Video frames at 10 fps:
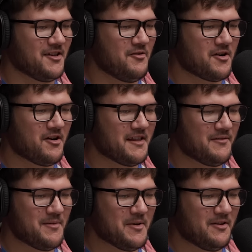low car that
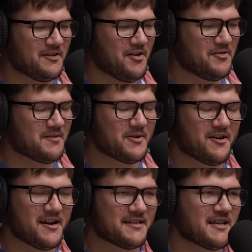we built, low
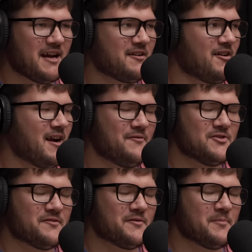WRX, high car I haven't
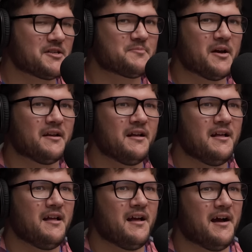driven much, but
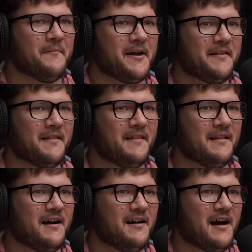I mean,
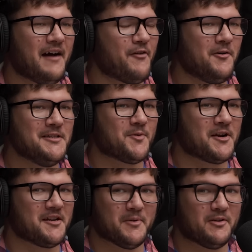I've always
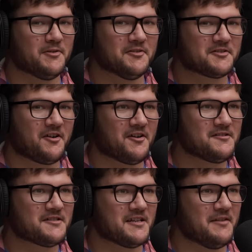wanted to build one of those
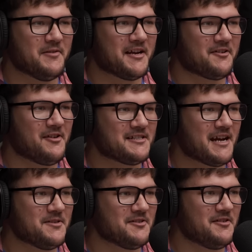cars, and we had a great
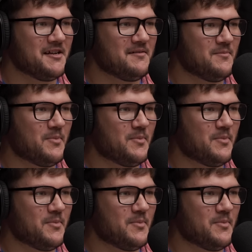time doing it.